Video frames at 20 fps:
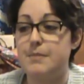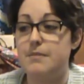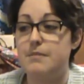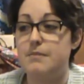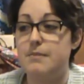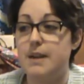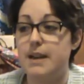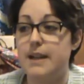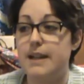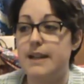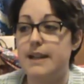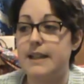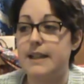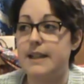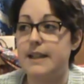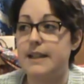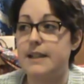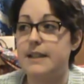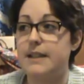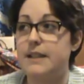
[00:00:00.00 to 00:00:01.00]

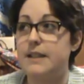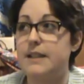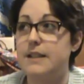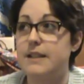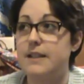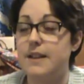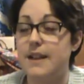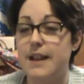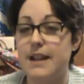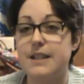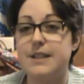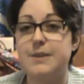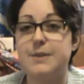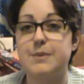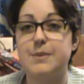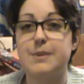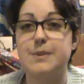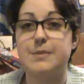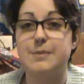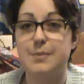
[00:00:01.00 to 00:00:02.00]
My class
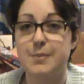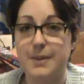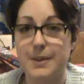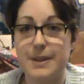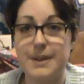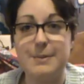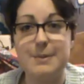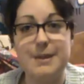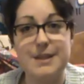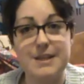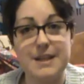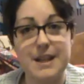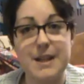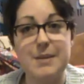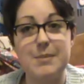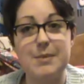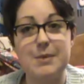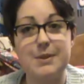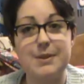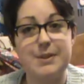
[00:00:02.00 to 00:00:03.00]
was pretty much
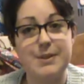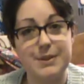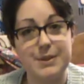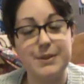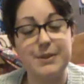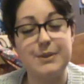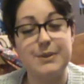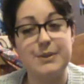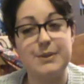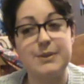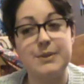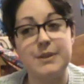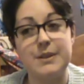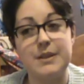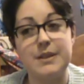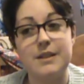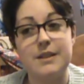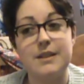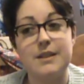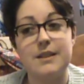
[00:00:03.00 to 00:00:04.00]
able to
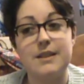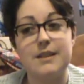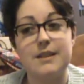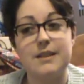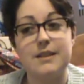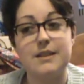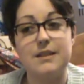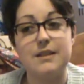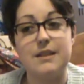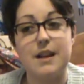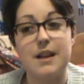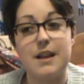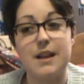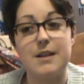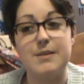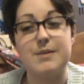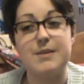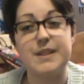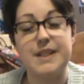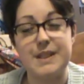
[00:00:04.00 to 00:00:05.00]

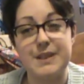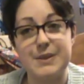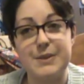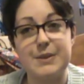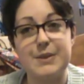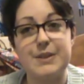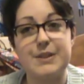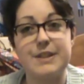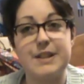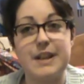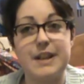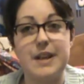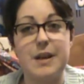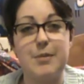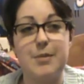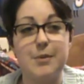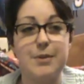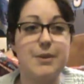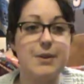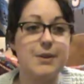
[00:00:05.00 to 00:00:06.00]
single crochet,
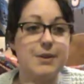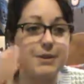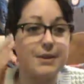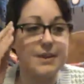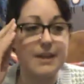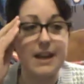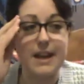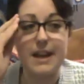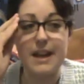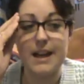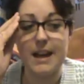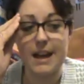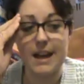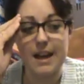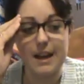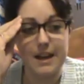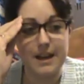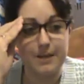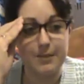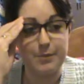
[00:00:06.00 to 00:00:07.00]
double crochet,
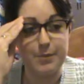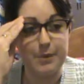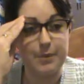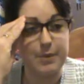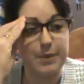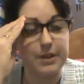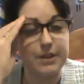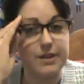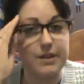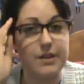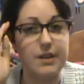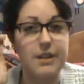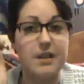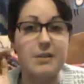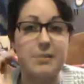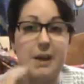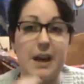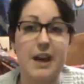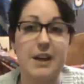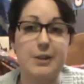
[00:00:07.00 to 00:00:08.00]
and we worked on
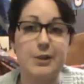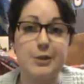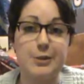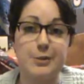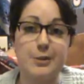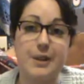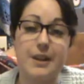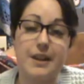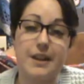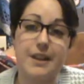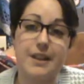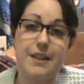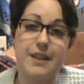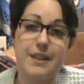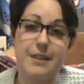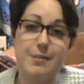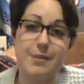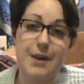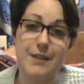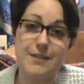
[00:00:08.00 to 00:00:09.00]
a pattern
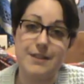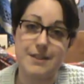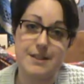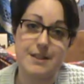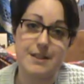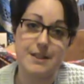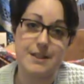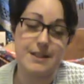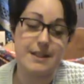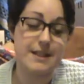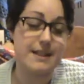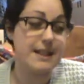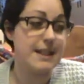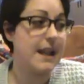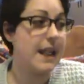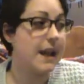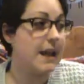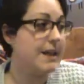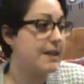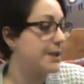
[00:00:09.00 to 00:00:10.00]
with puff stitches in
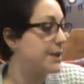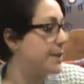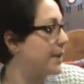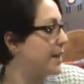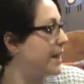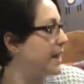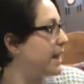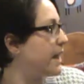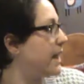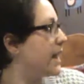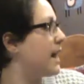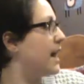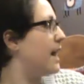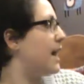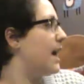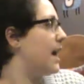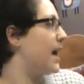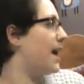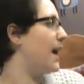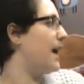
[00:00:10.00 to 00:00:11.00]
it last week,
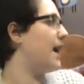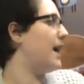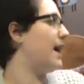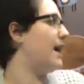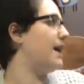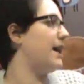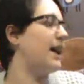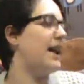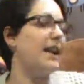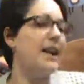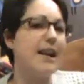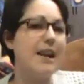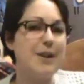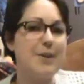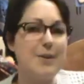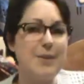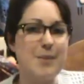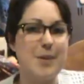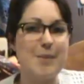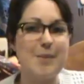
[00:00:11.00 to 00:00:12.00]
and I
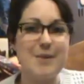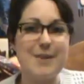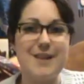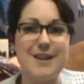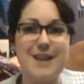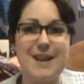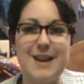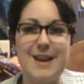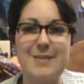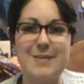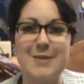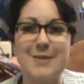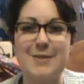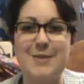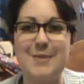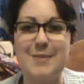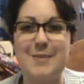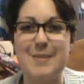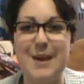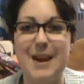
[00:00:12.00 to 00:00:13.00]
can't remember the name of
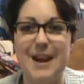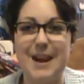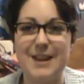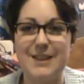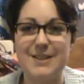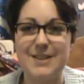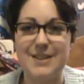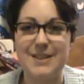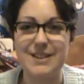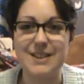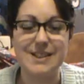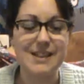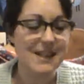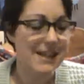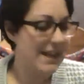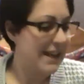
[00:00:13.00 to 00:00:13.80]
the pattern.